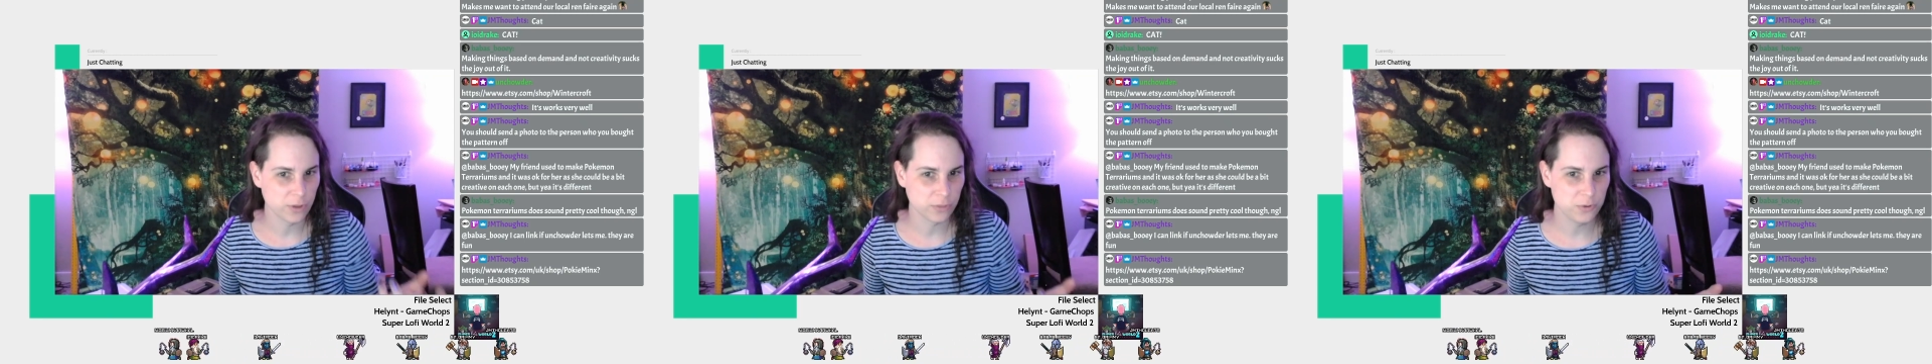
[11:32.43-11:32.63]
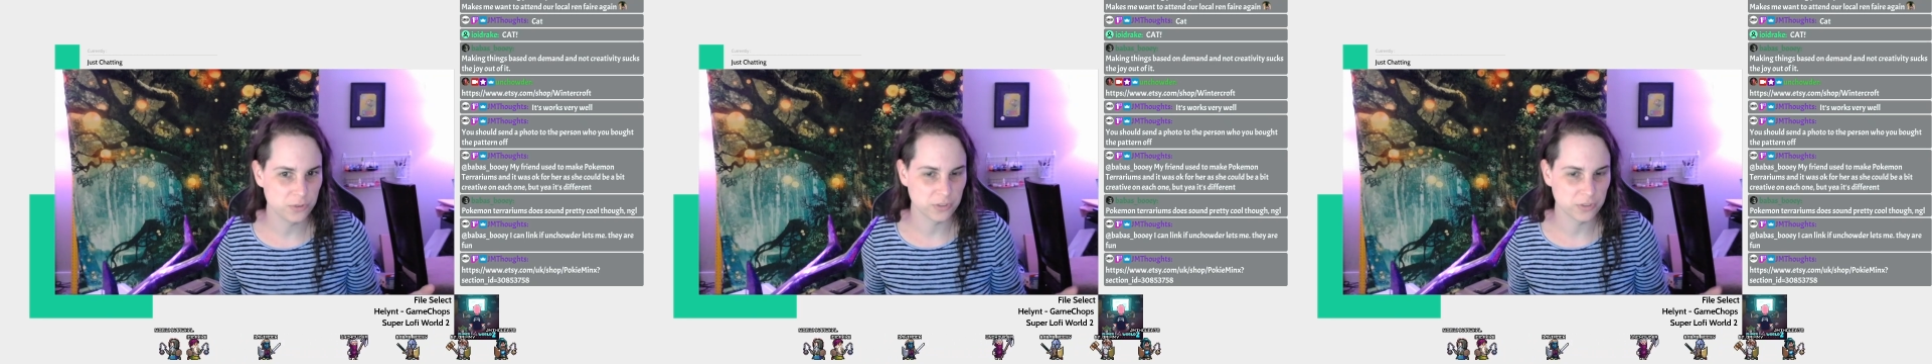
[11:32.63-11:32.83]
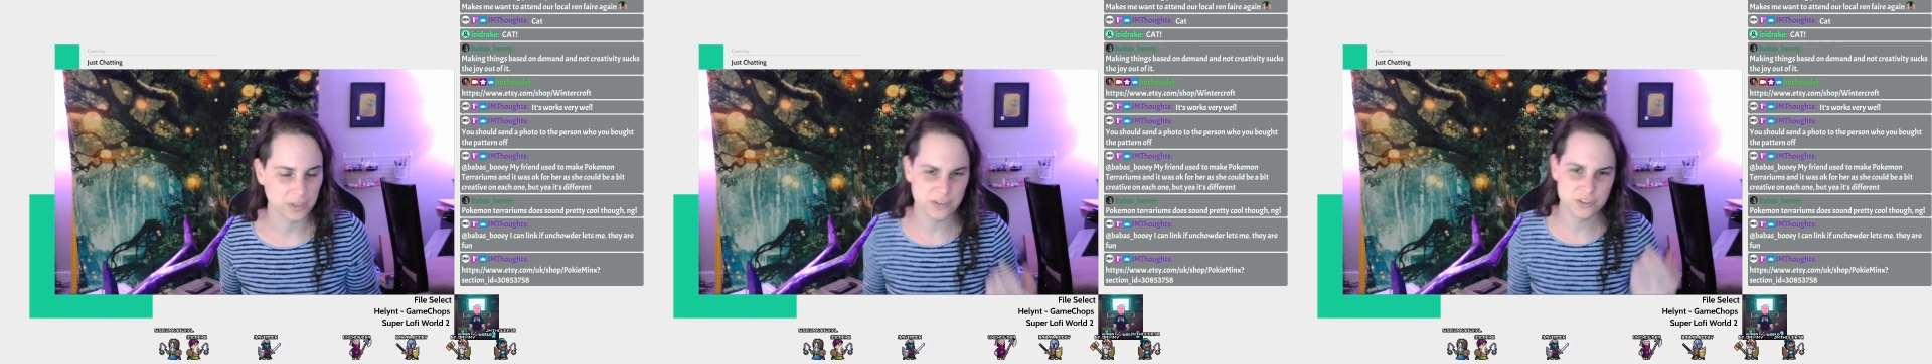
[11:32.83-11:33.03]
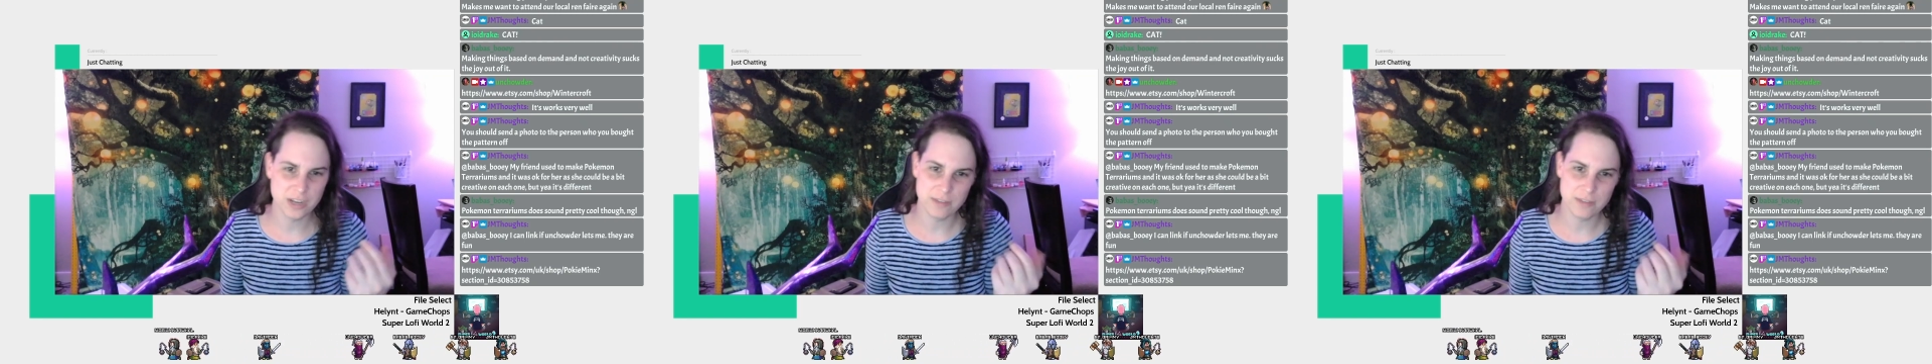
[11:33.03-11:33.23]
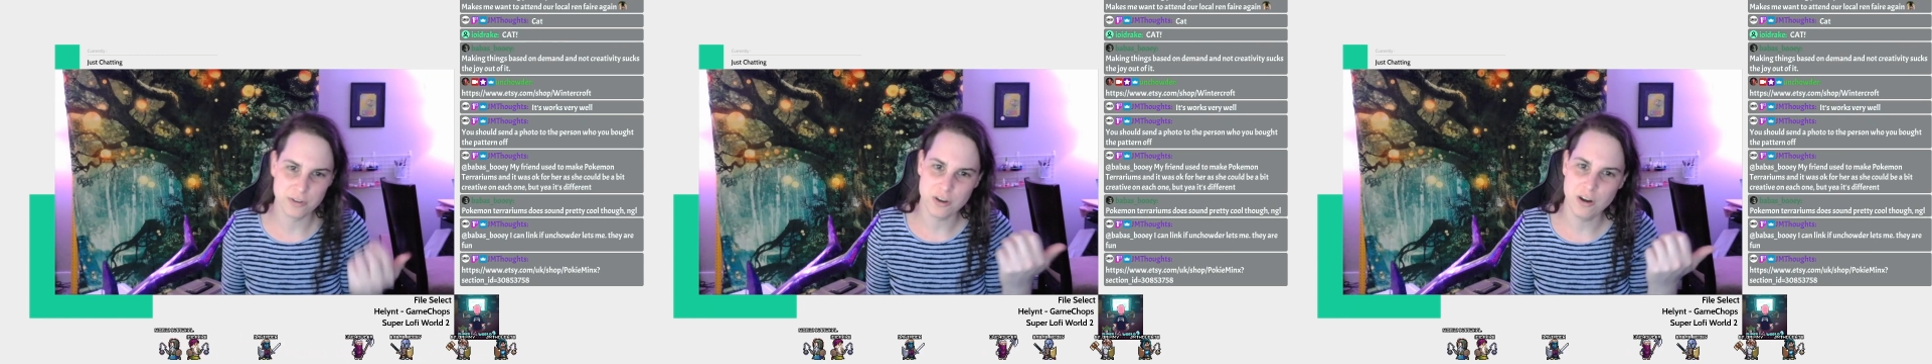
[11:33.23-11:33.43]
through, is like, I should
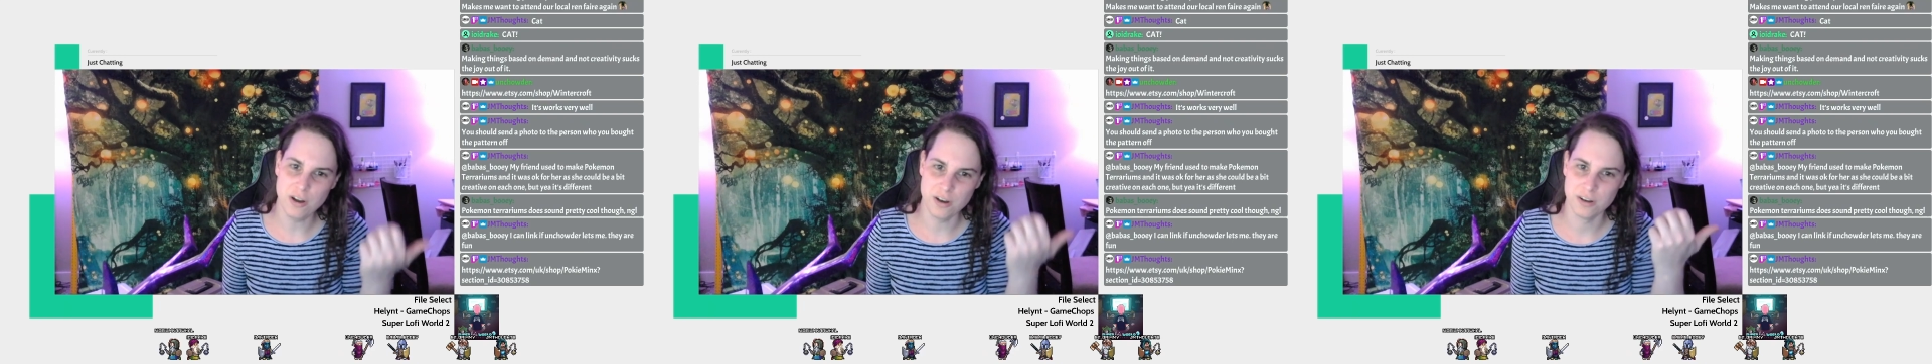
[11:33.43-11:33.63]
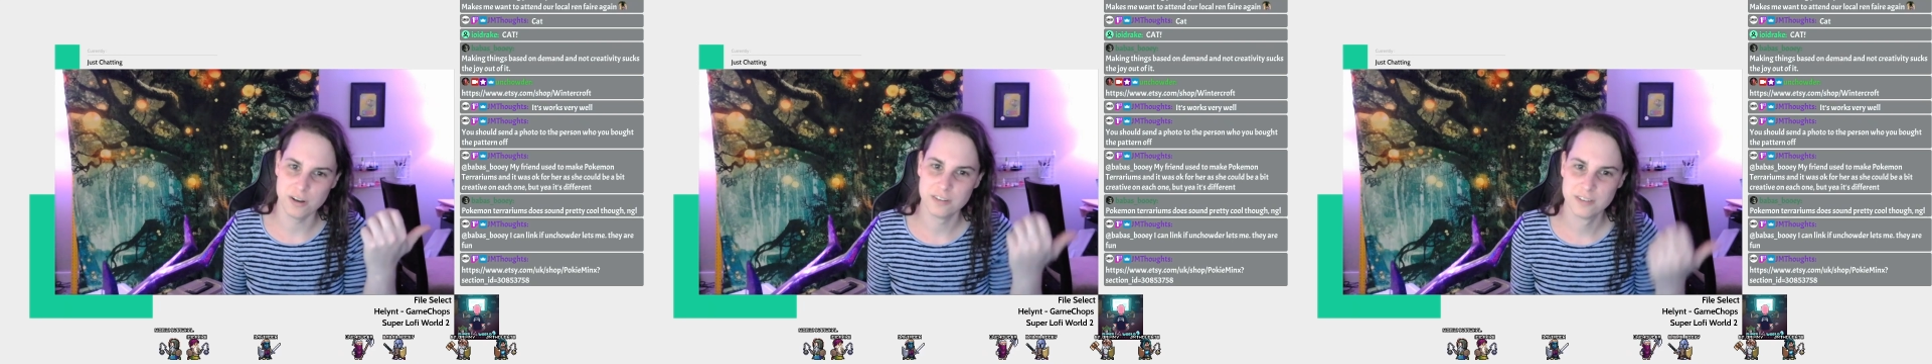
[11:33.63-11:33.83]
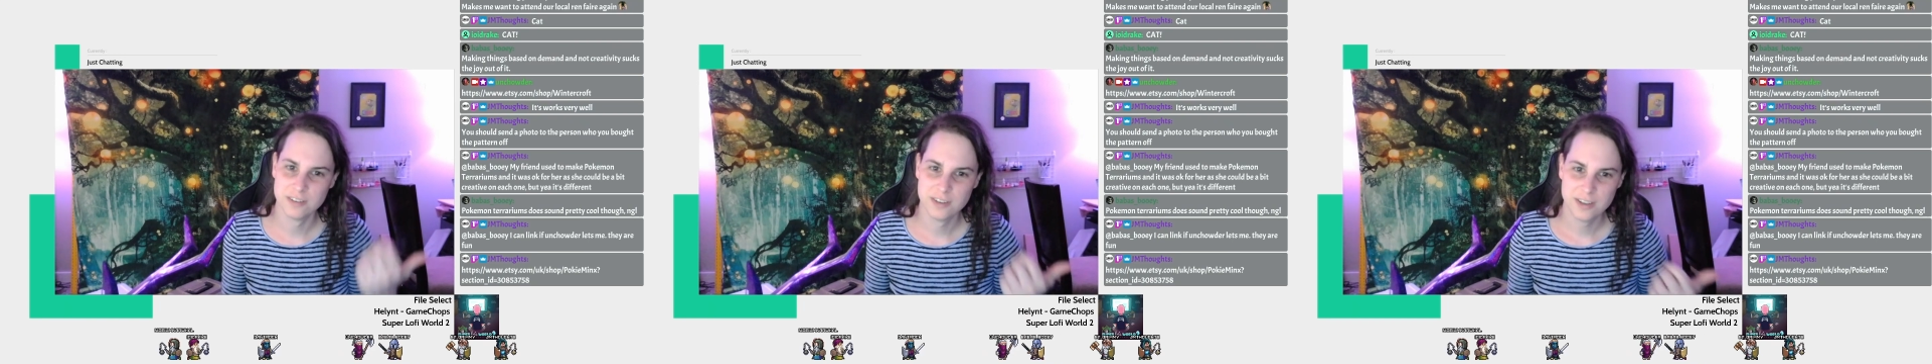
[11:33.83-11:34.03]
have a card